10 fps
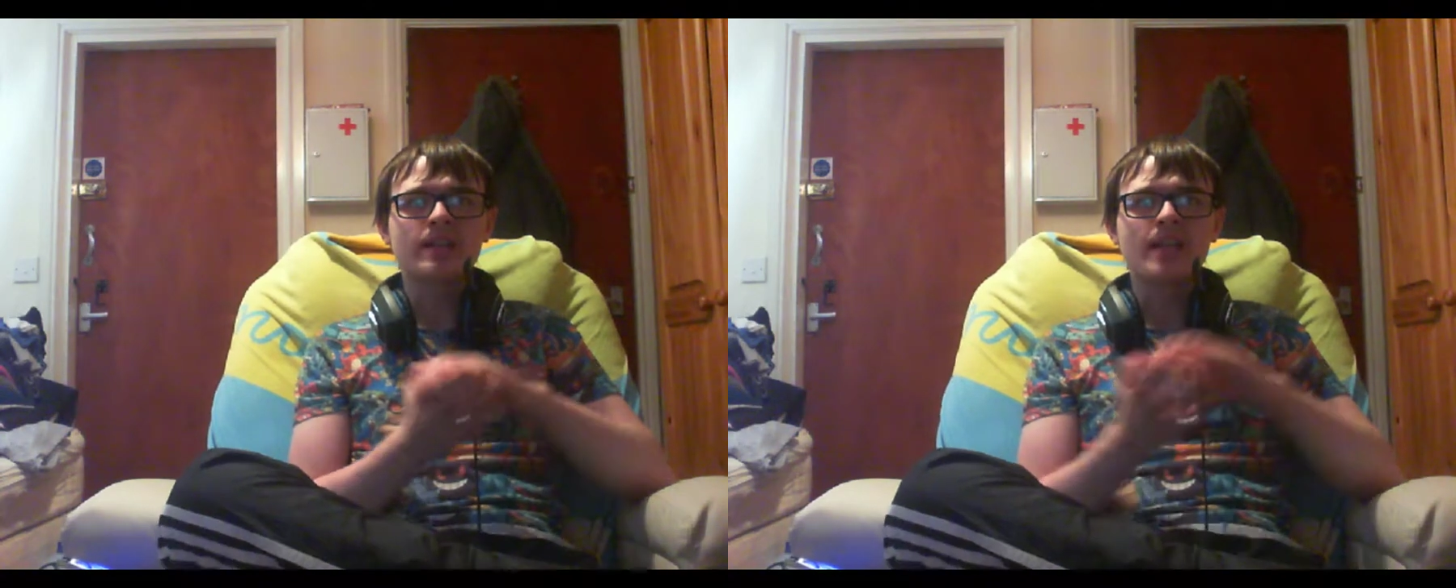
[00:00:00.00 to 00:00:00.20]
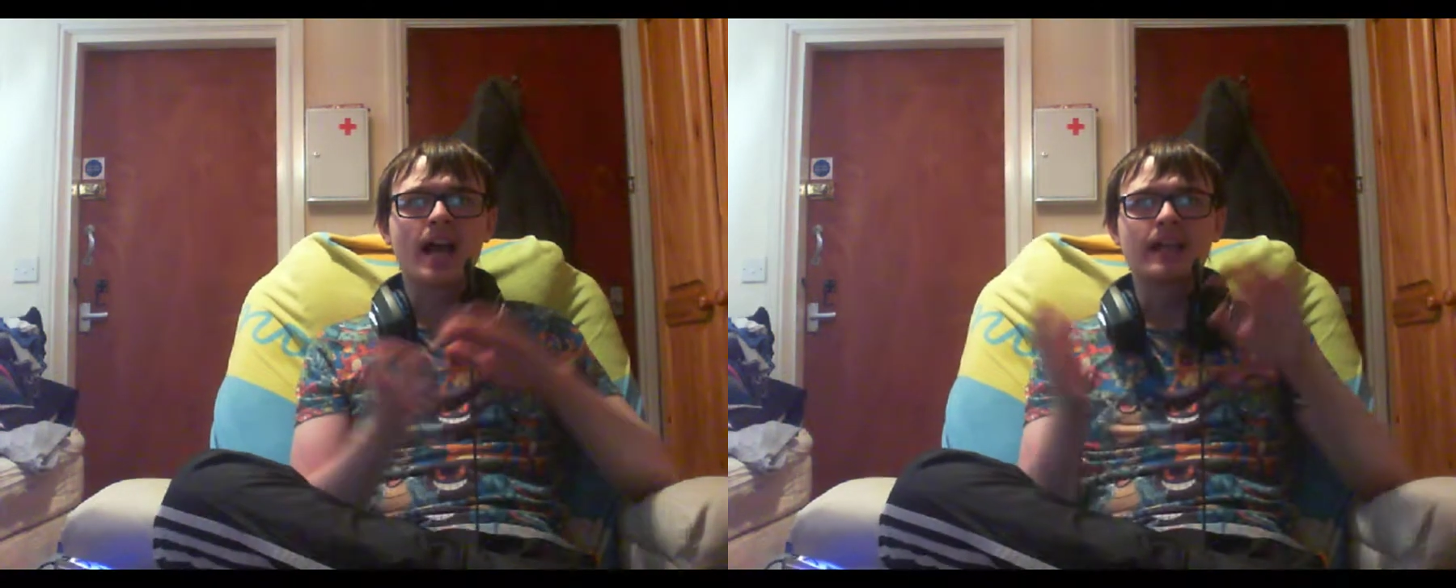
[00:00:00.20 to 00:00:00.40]

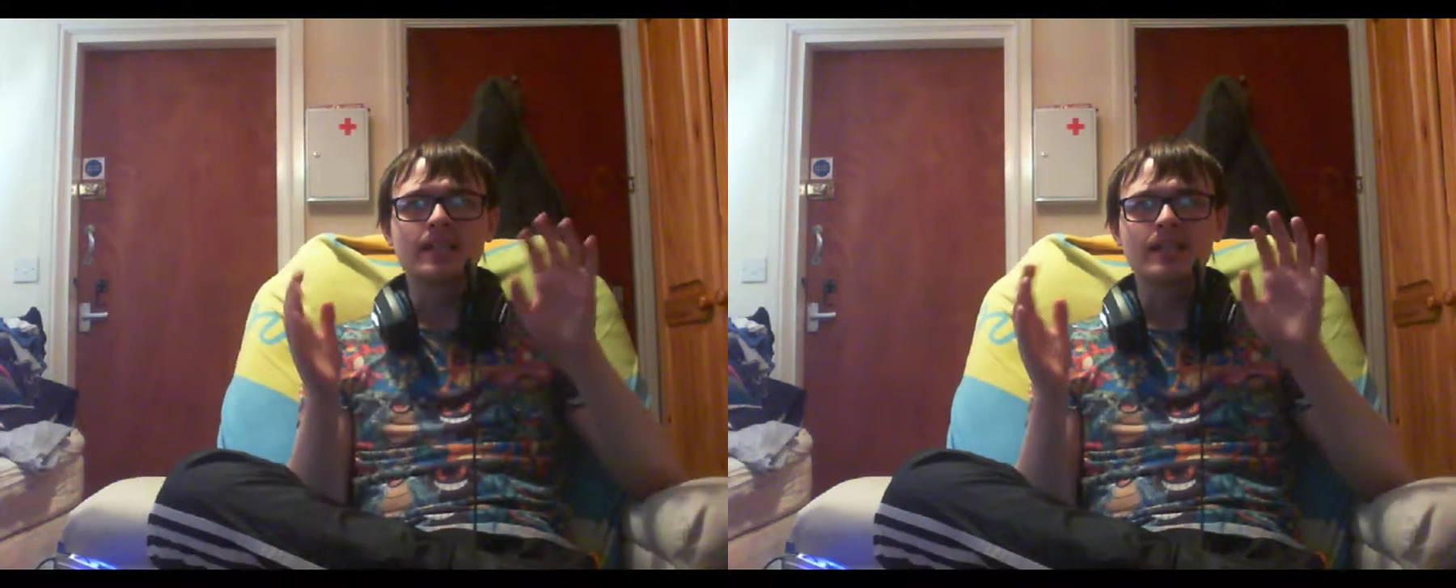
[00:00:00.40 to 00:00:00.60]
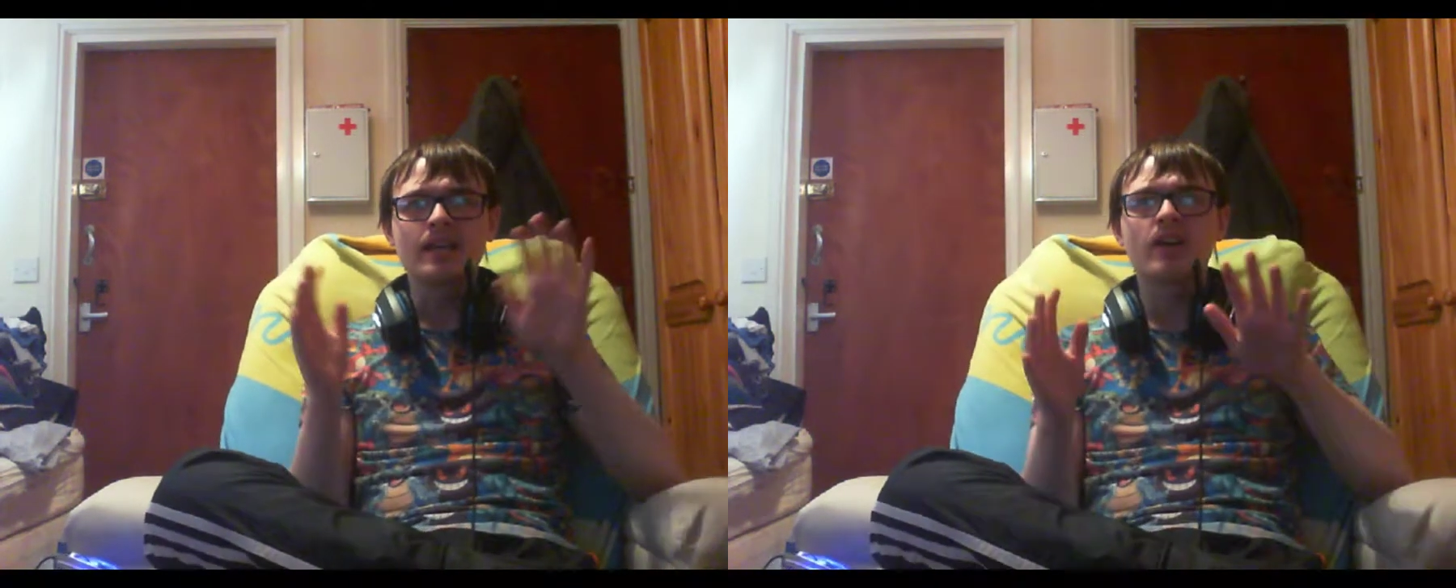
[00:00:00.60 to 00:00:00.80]
an
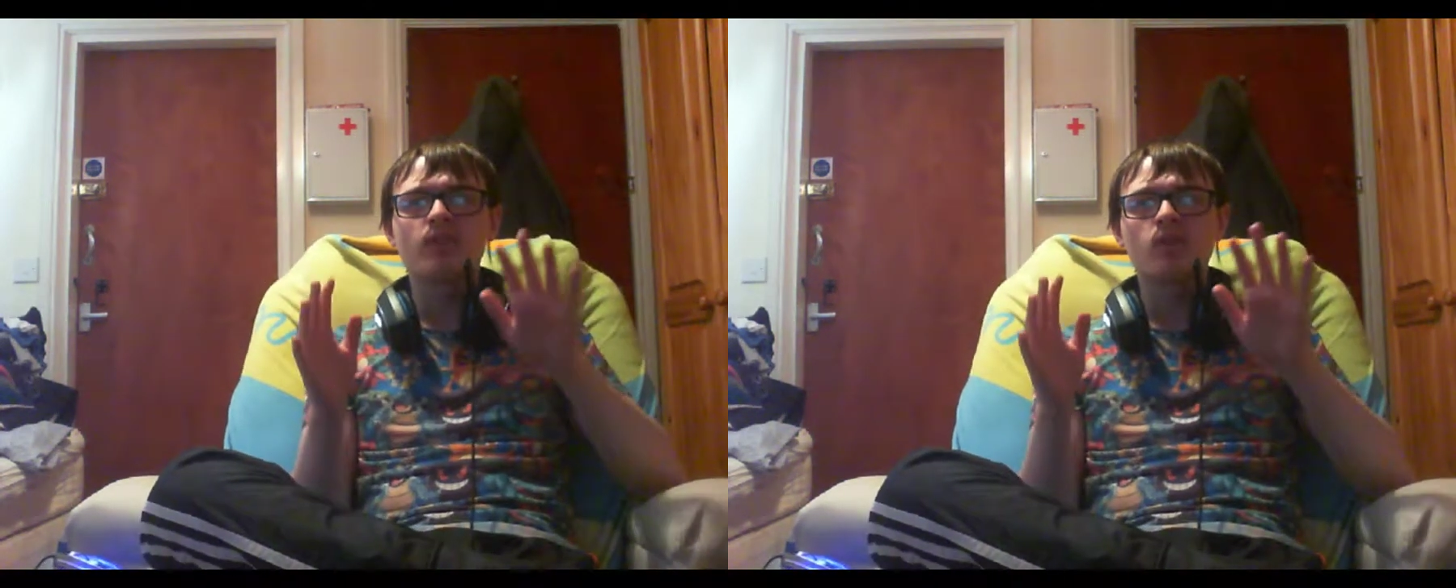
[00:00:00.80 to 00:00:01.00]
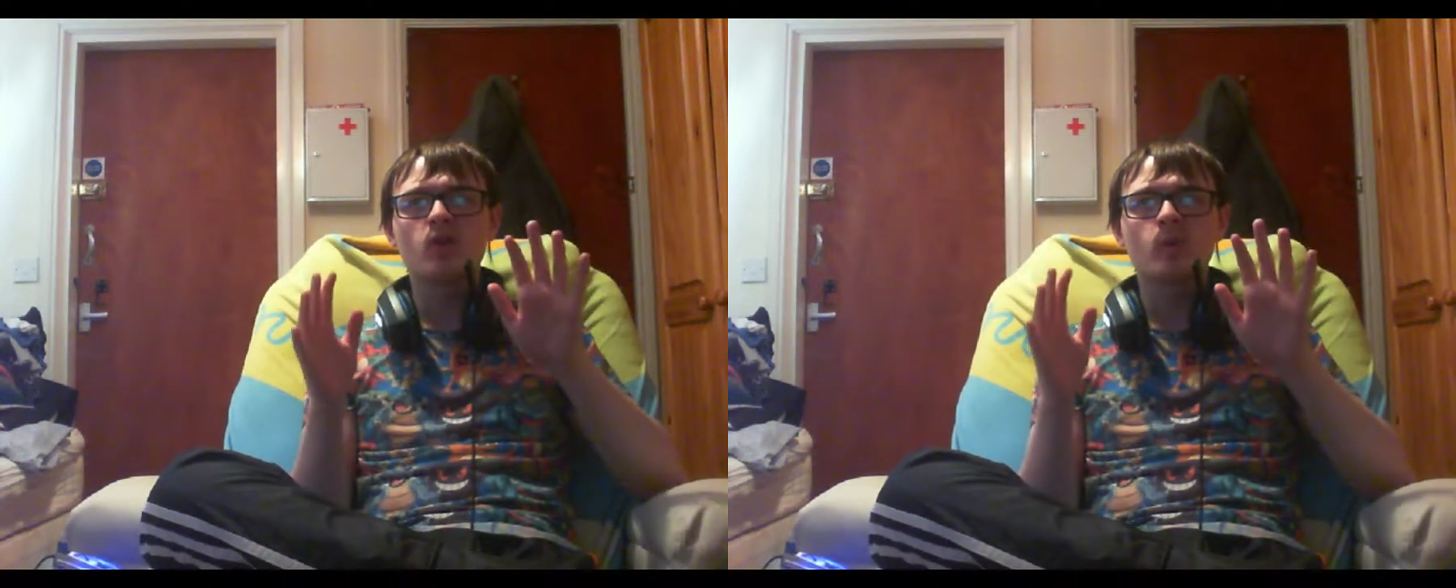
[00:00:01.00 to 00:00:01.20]
idea
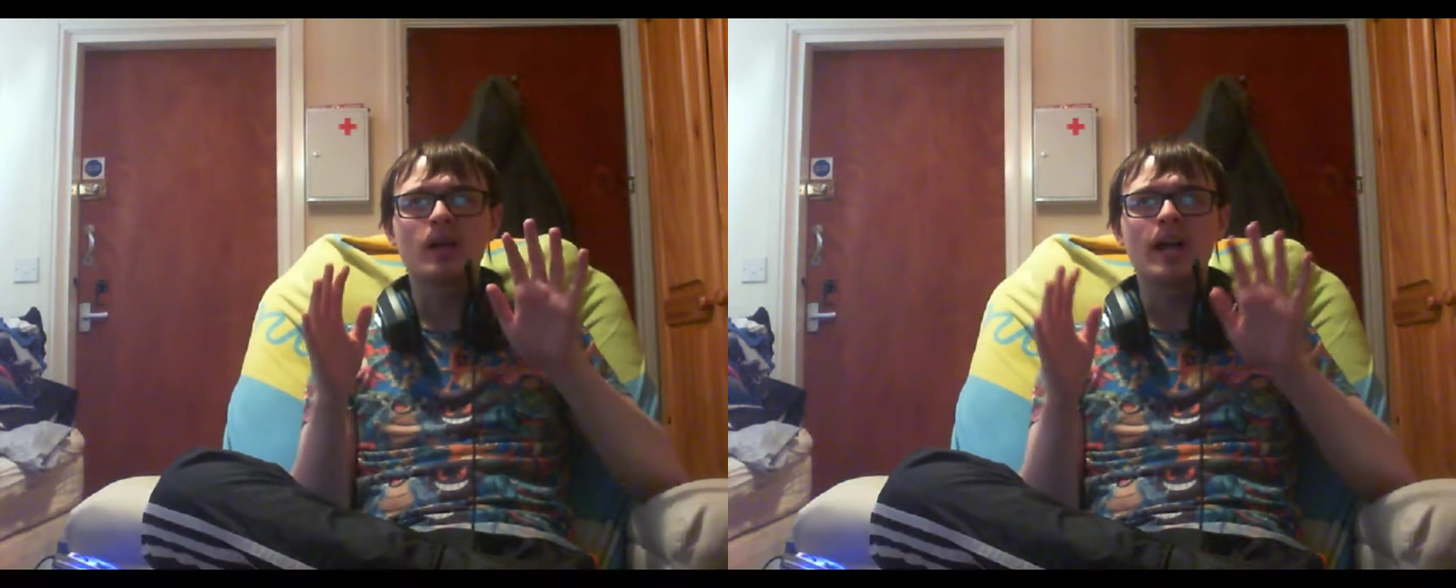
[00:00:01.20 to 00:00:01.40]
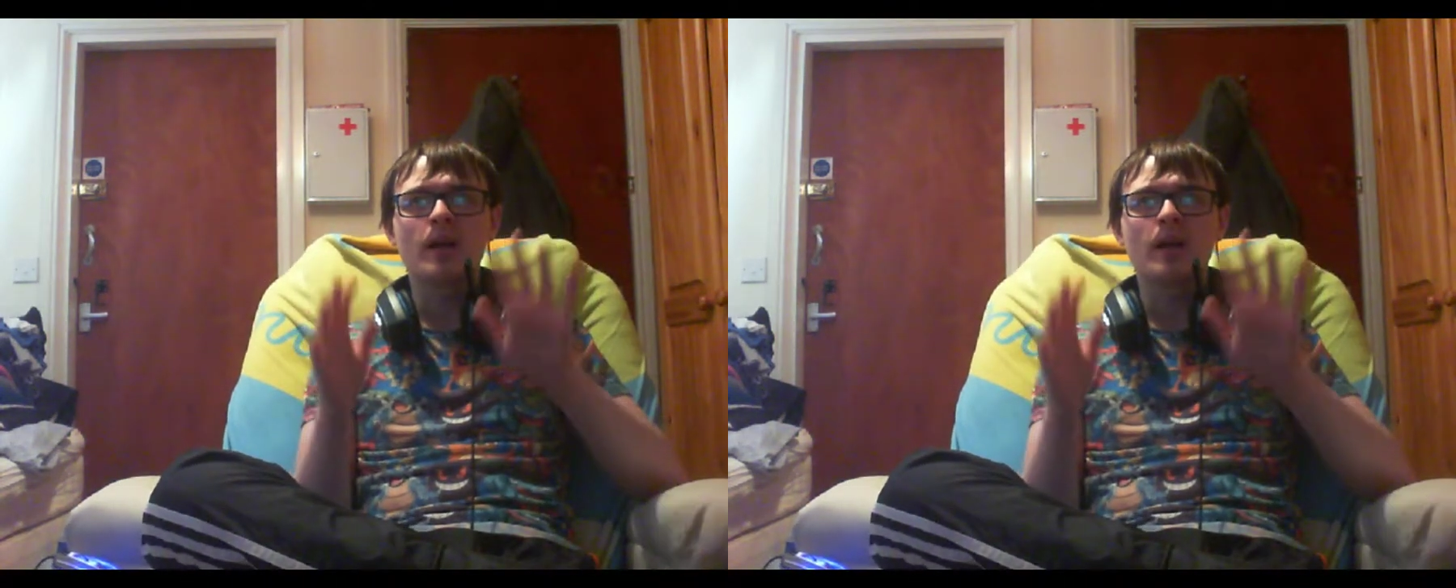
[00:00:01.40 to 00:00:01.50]
for what